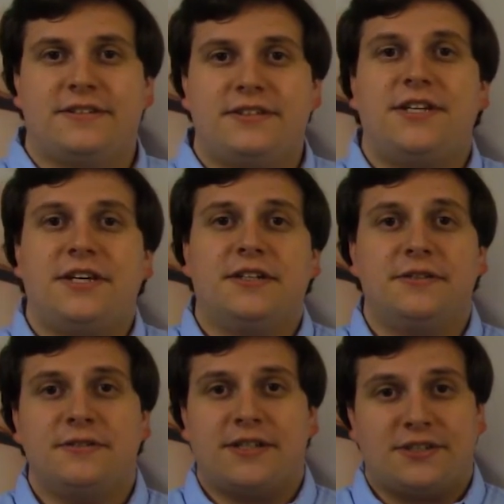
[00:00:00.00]
TiO
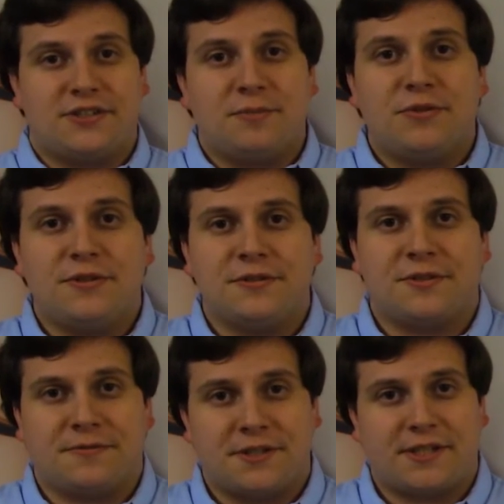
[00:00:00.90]
is simple,
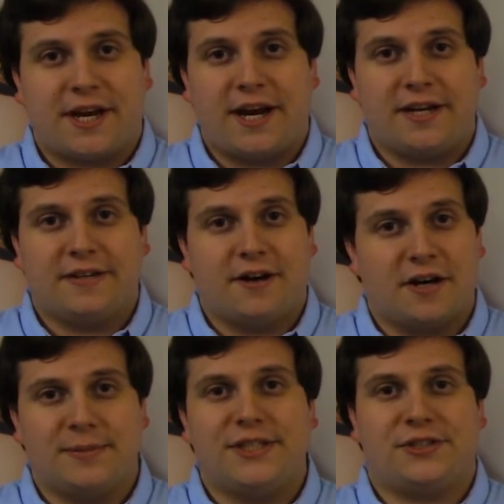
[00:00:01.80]
sophisticated
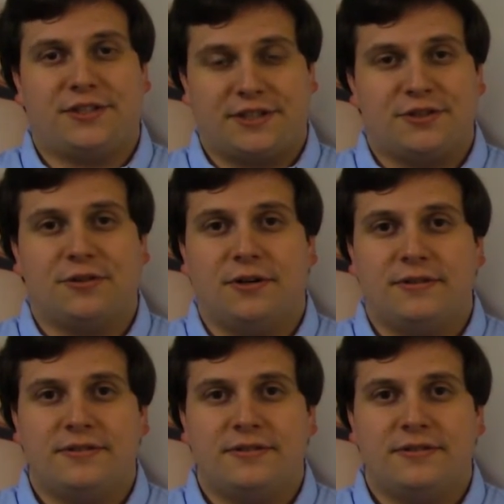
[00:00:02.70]
automation and control.